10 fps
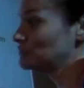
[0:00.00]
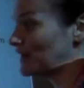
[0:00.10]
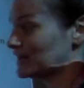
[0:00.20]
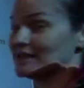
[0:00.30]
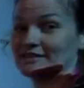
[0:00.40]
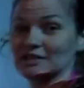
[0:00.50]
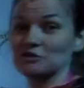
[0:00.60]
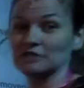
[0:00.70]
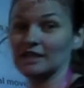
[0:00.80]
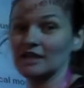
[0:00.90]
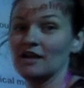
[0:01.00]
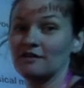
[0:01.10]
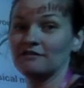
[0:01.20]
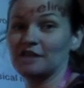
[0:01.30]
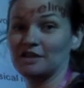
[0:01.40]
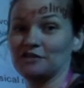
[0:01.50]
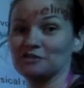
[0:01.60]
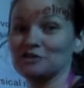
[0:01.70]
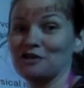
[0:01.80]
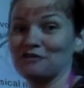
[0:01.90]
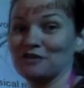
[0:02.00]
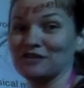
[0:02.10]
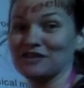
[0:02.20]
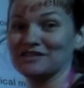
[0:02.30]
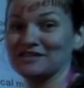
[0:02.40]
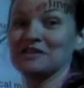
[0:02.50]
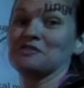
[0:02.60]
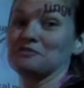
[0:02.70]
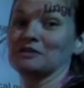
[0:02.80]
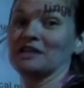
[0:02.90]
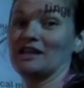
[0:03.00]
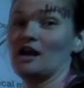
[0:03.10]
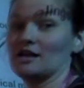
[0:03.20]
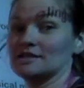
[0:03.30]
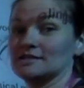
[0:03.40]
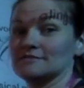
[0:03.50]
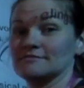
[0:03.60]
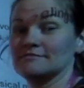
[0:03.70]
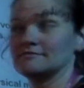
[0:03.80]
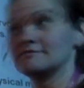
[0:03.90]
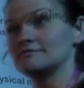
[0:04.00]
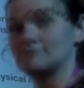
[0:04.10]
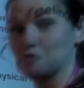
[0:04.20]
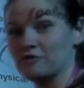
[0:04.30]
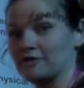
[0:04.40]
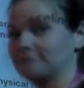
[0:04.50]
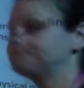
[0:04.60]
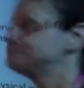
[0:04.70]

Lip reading: body is literally flooding yourself with this really awesome morphine.